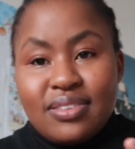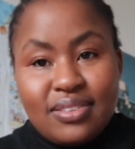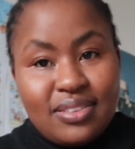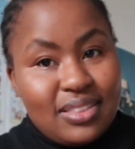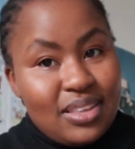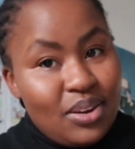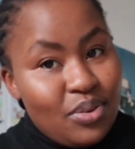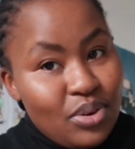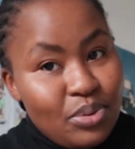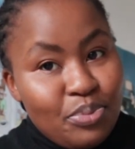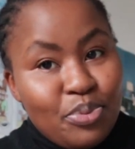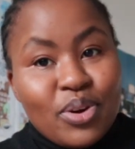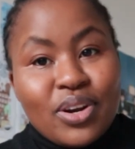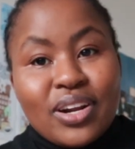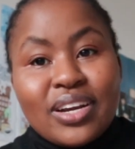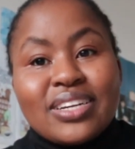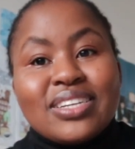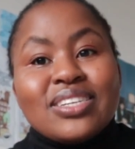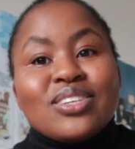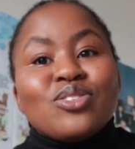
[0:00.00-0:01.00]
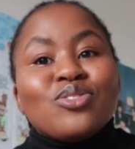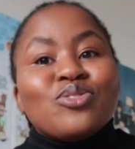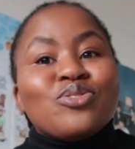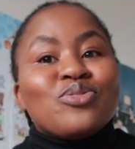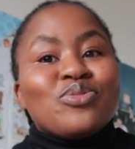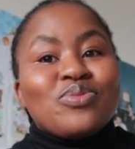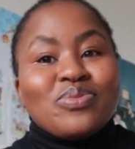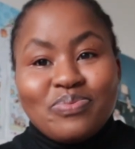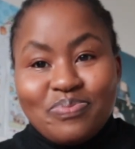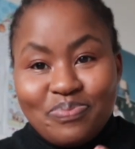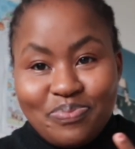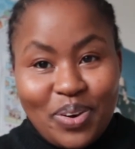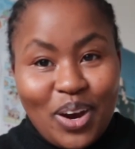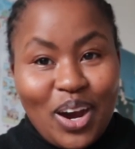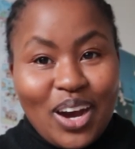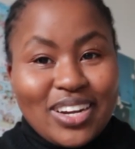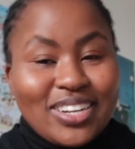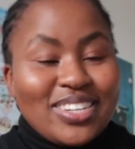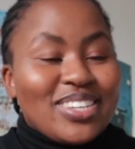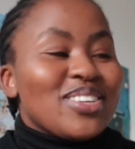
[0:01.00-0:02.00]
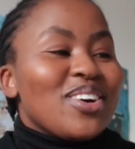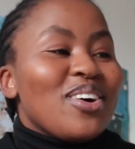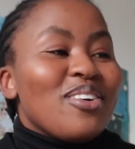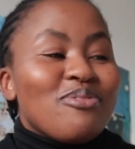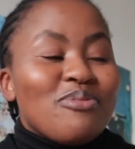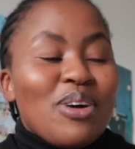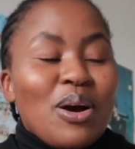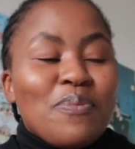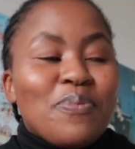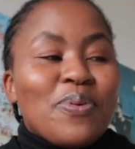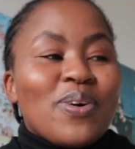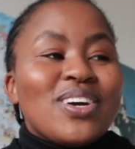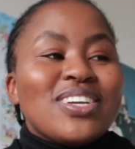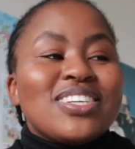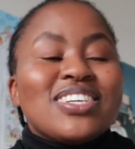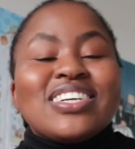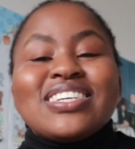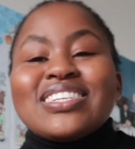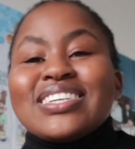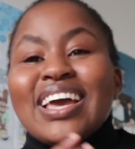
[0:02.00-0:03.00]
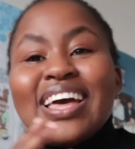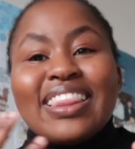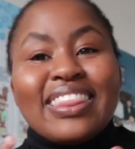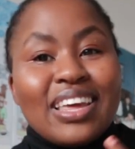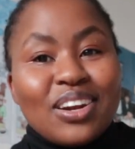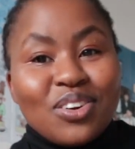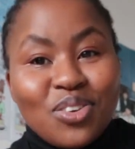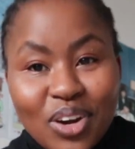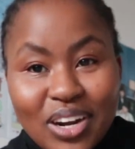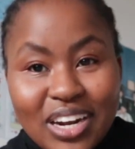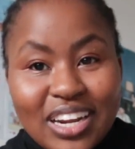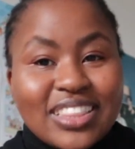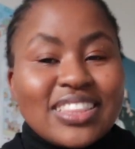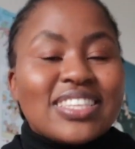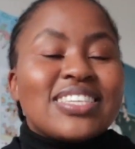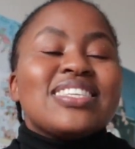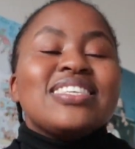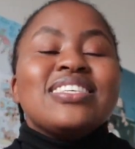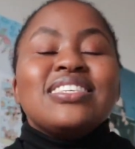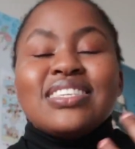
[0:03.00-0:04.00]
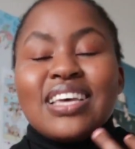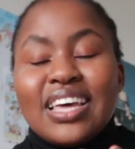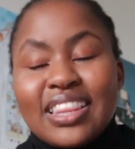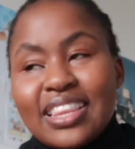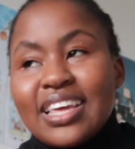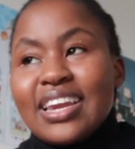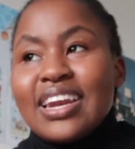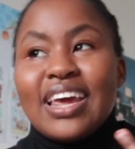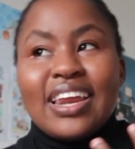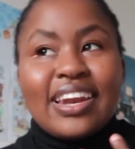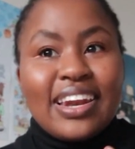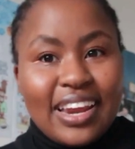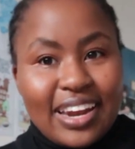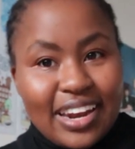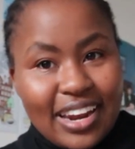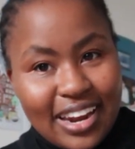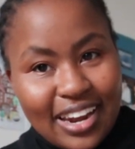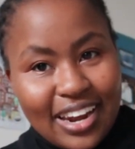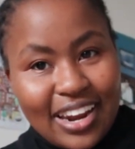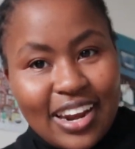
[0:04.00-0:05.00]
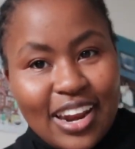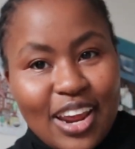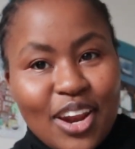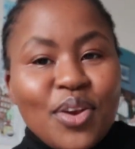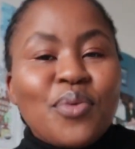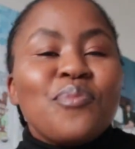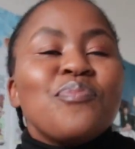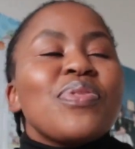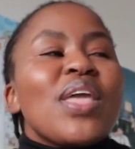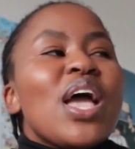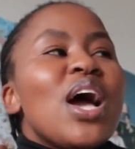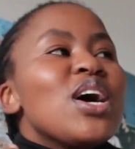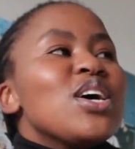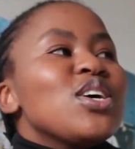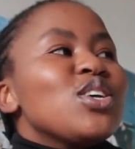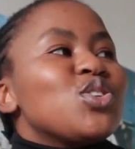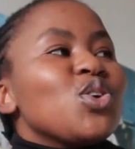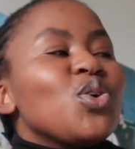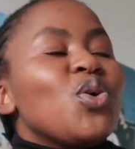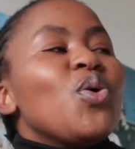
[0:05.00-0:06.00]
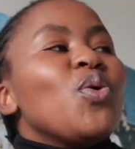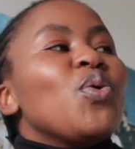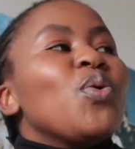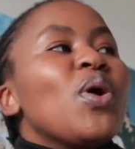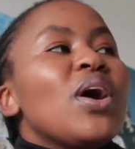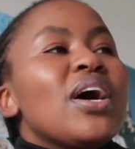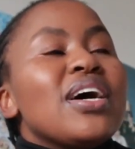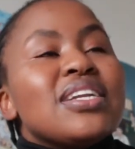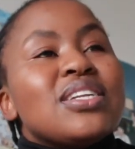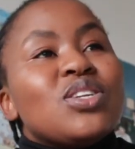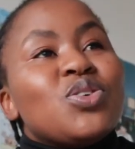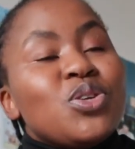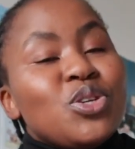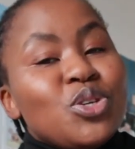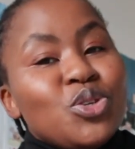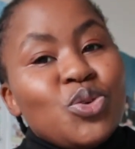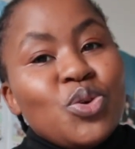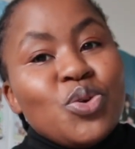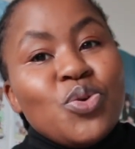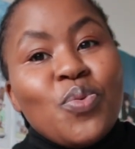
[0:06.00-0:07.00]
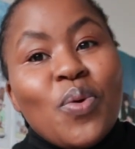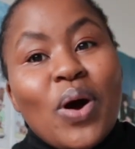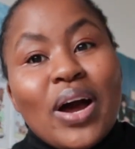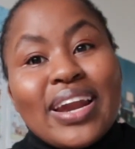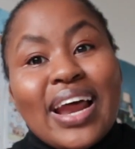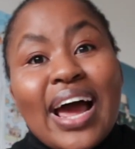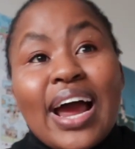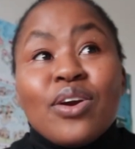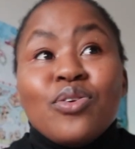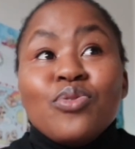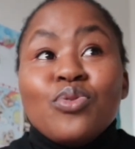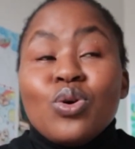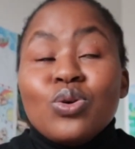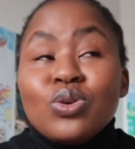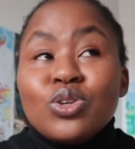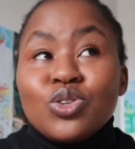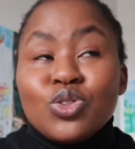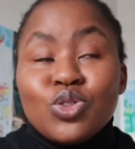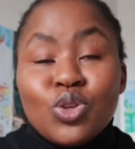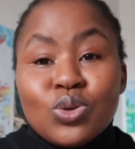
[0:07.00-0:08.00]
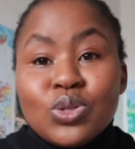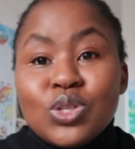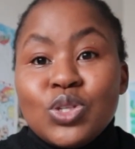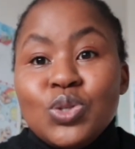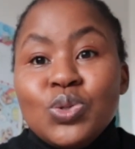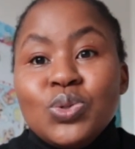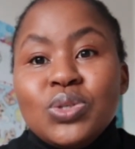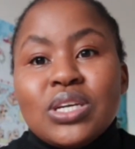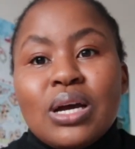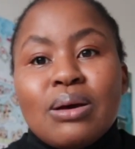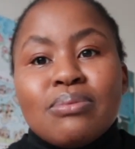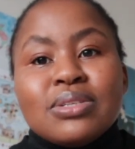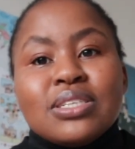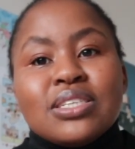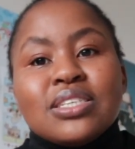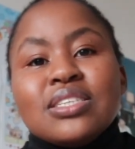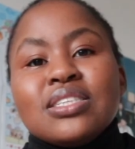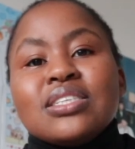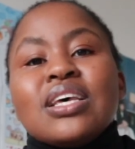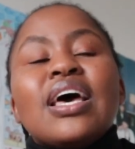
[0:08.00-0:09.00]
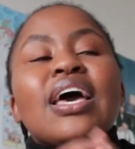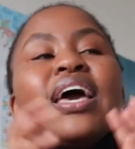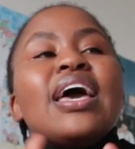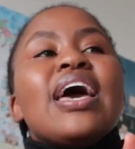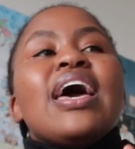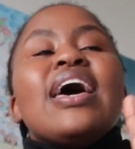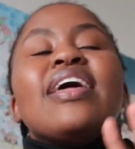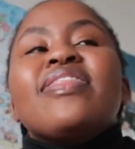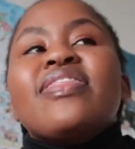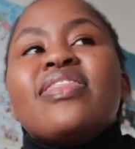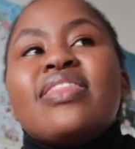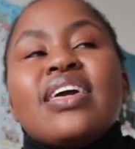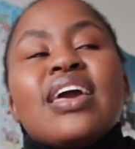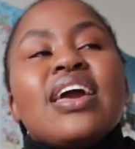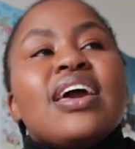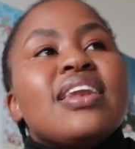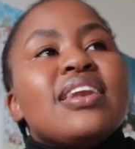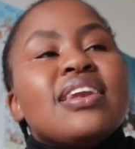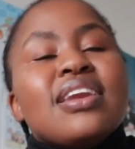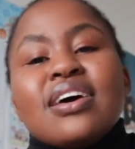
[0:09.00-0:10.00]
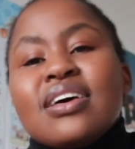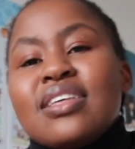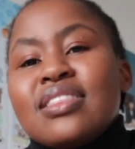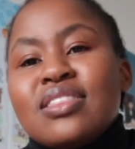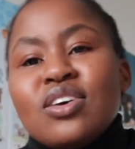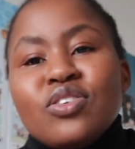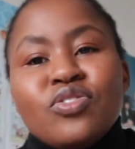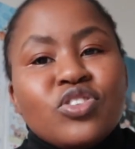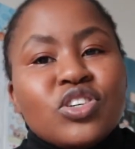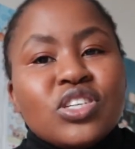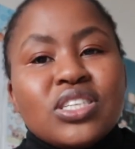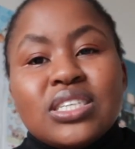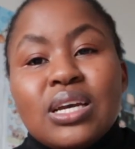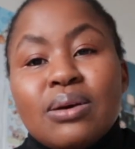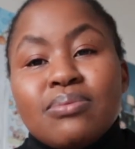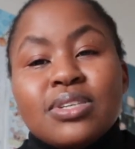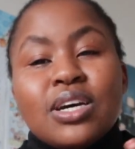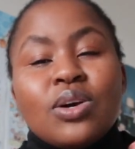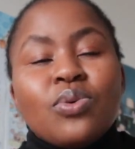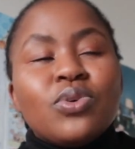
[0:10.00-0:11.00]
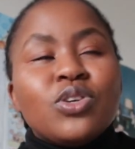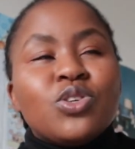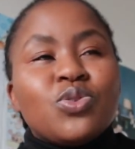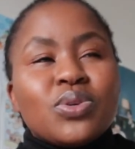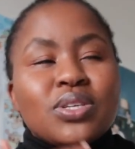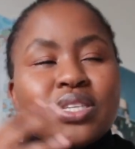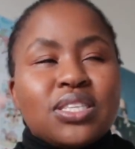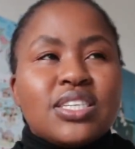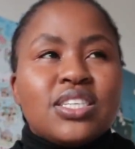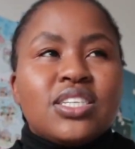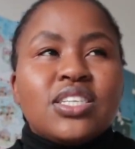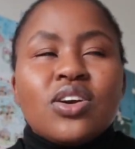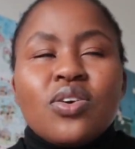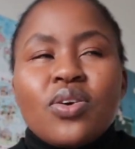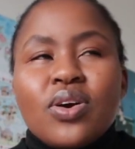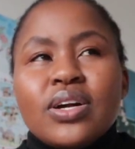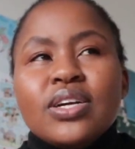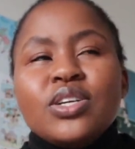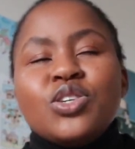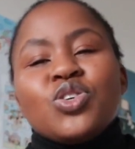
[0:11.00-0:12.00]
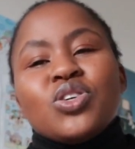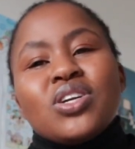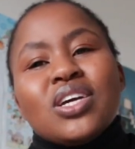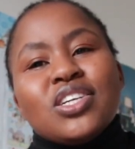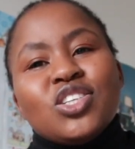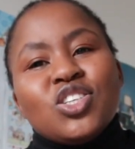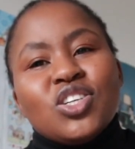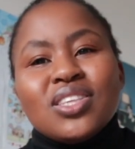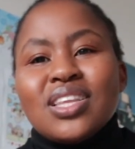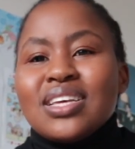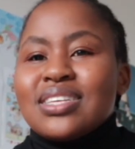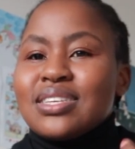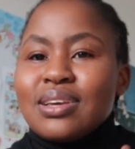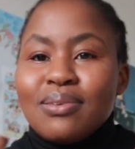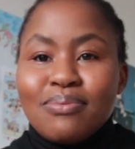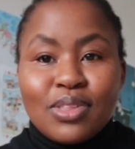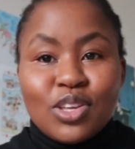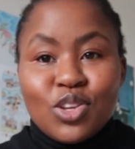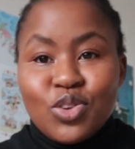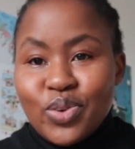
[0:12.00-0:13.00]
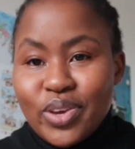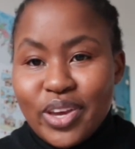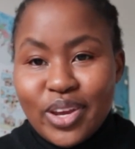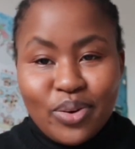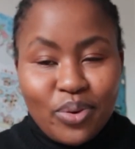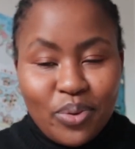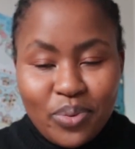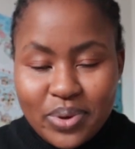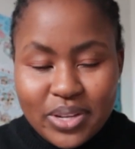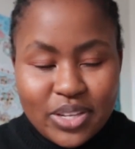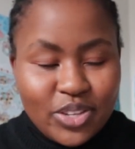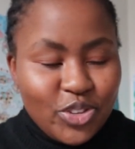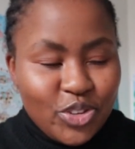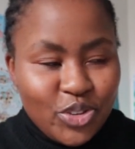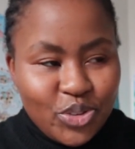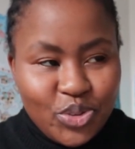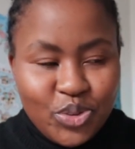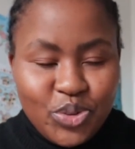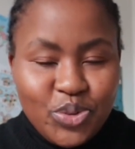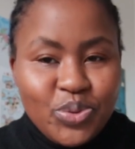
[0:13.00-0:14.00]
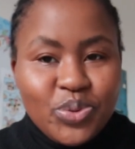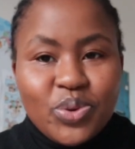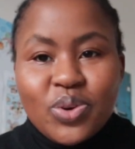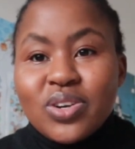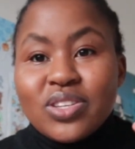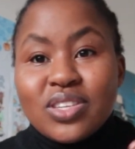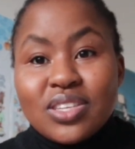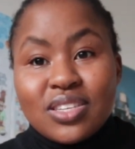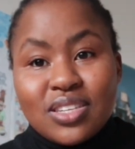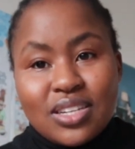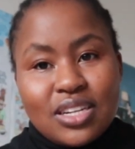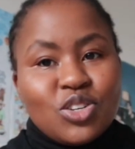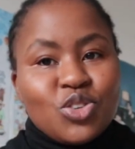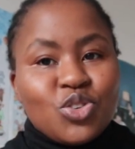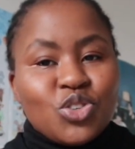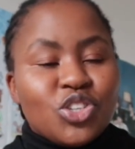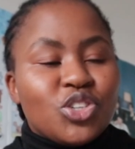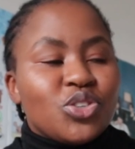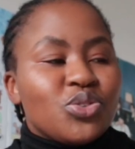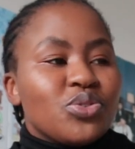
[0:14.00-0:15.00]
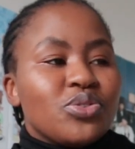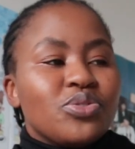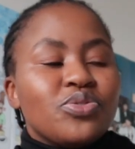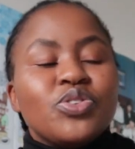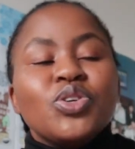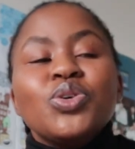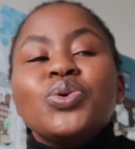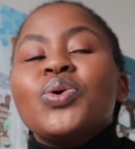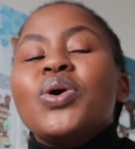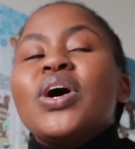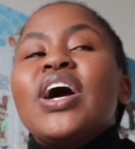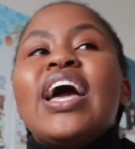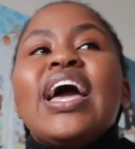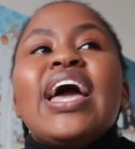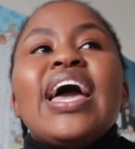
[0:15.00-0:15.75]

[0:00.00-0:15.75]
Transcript: the reproductive part of my project and then collect the seeds and then and and and and, and. So twenty twenty-one, I wrote those two chapters. And then the first chapter, which was the general introduction, that's something you can always just do because it's literature review.